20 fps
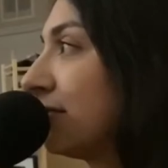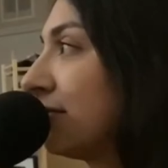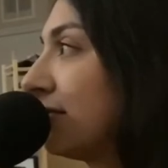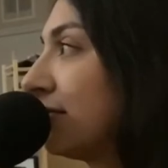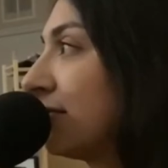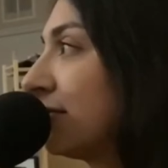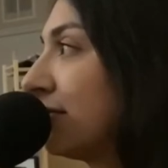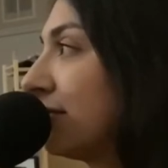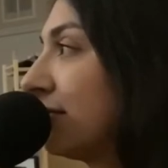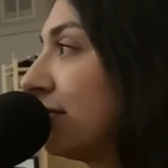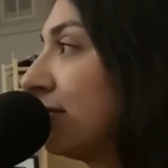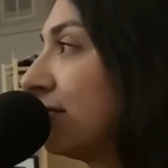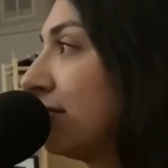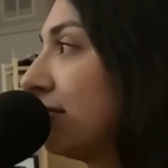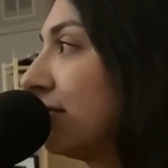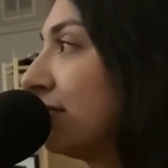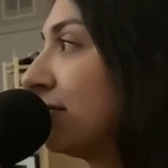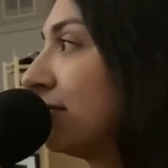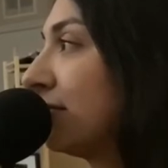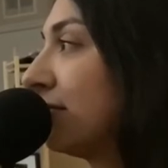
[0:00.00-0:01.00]

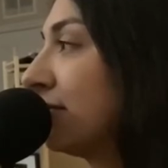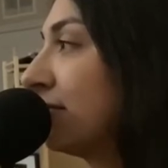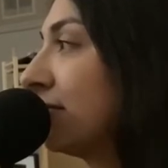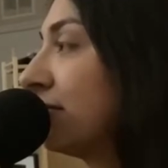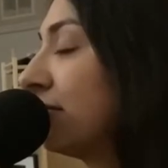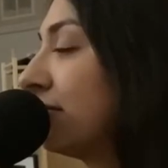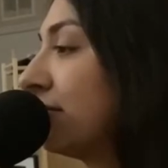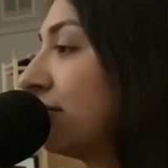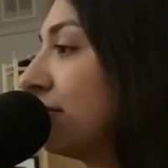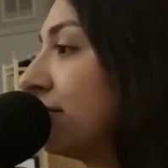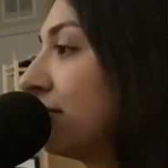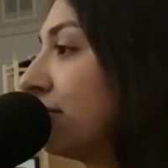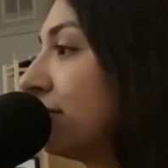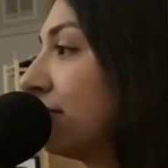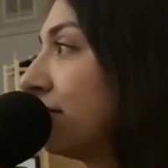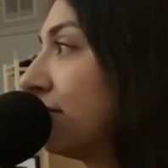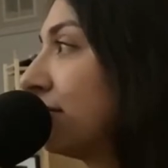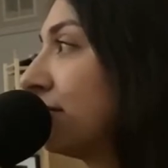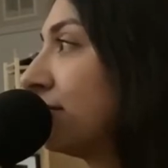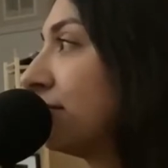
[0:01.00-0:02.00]

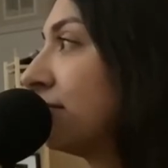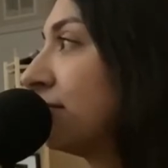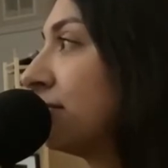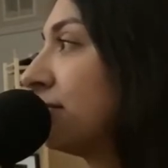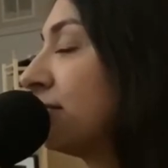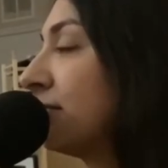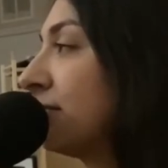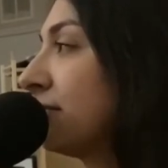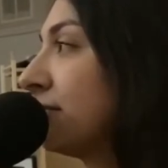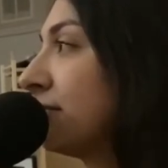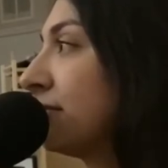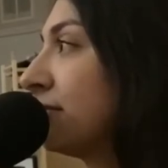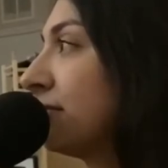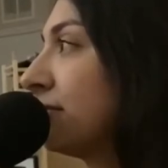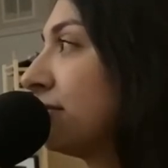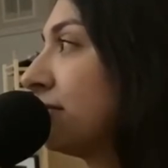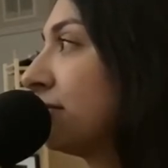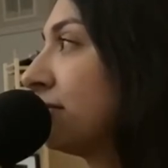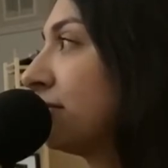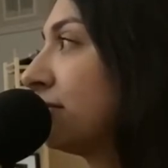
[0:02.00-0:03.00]

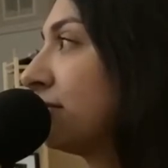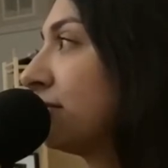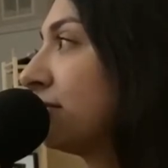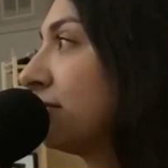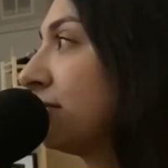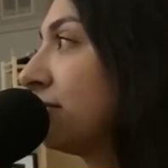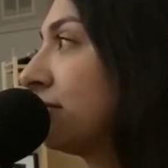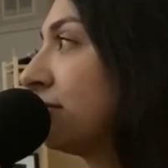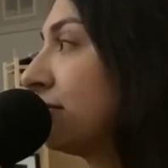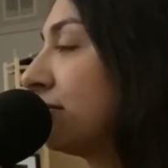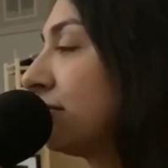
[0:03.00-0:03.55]
(silent)